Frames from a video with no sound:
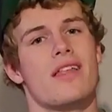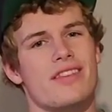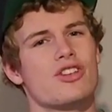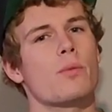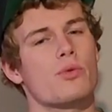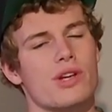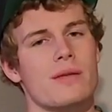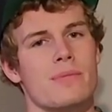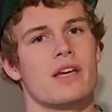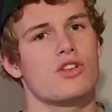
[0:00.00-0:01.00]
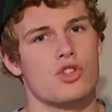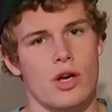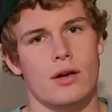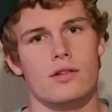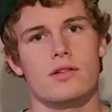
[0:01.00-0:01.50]
These are pretty big
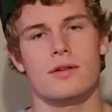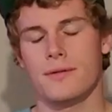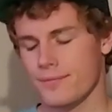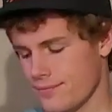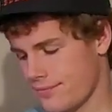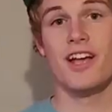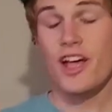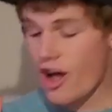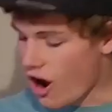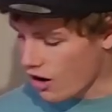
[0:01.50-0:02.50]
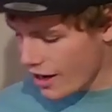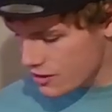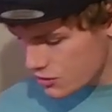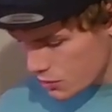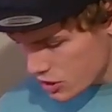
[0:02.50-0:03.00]
chunks. All right,
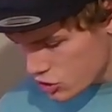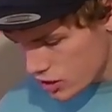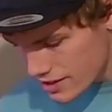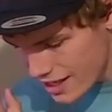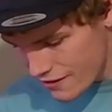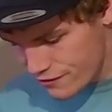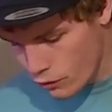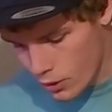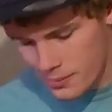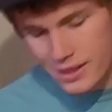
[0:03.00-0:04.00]
so we just hit four